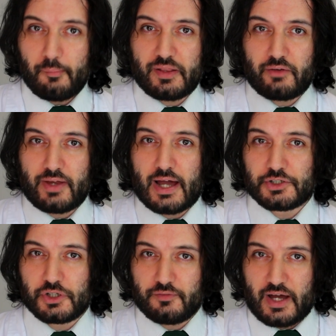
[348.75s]
by the
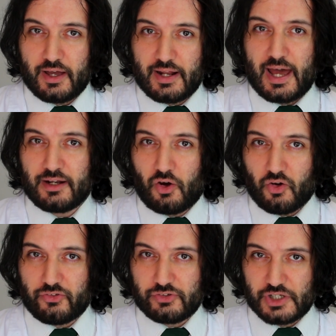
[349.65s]
reaction of iron and
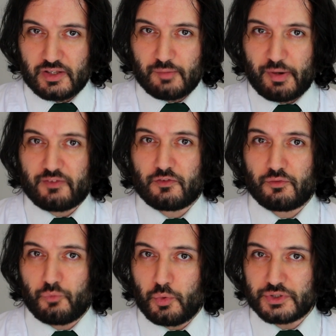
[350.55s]
oxygen in the presence
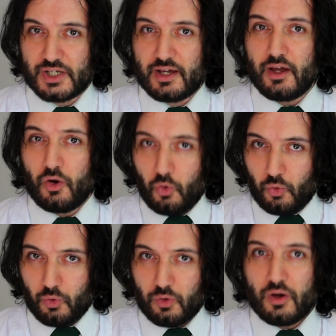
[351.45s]
of water
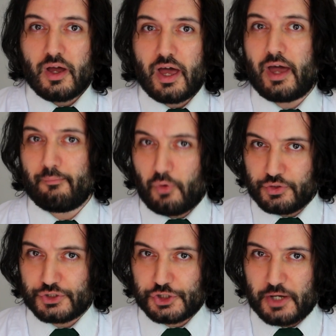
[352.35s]
or air
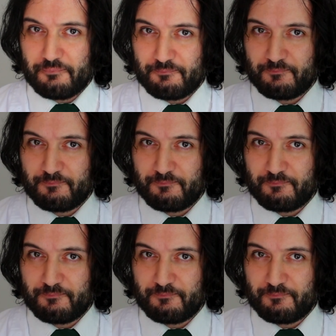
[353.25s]
moisture.